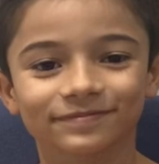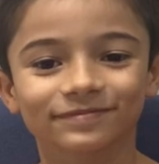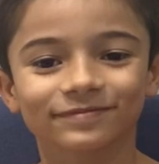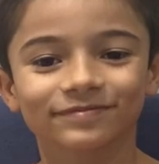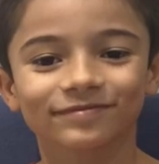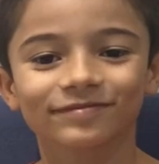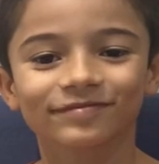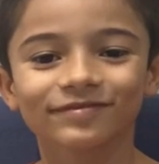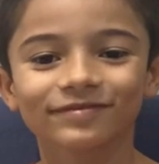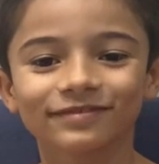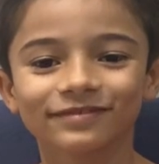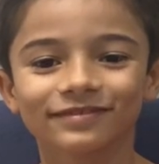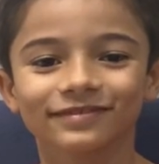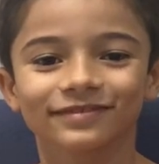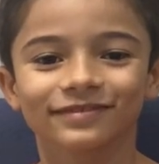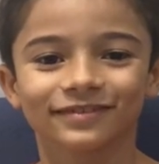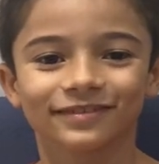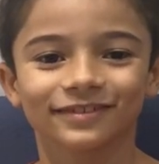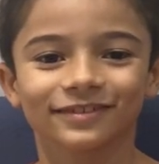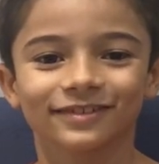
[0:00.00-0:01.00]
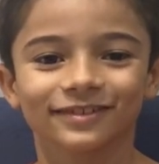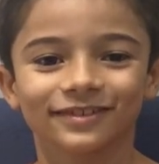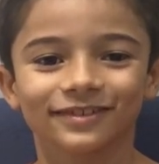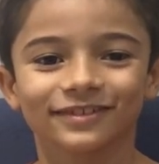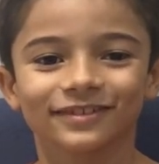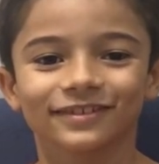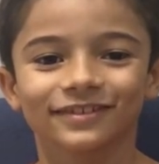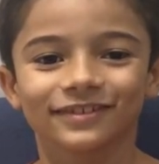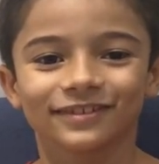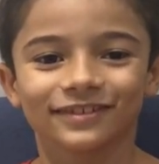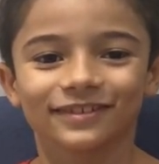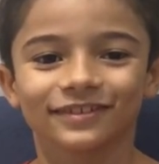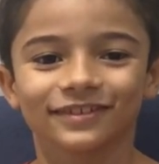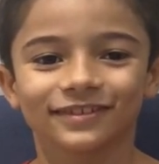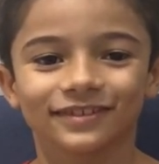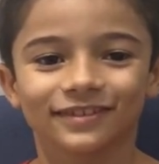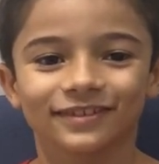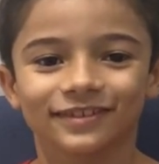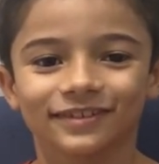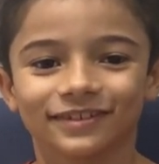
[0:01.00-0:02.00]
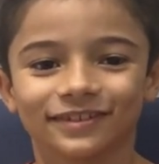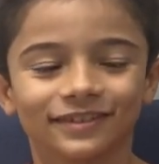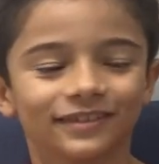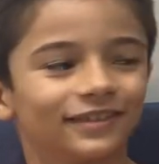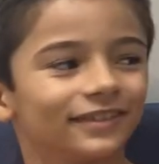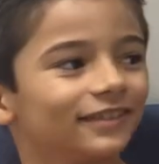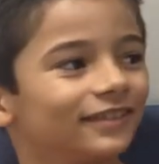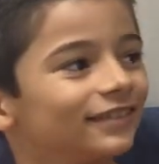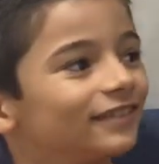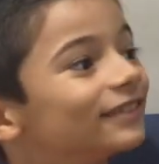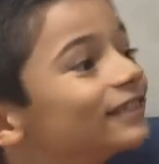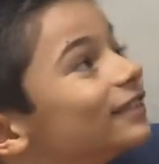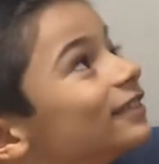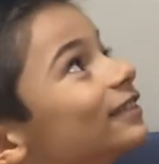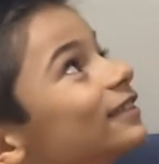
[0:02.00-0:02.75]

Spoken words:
This person isn't speaking.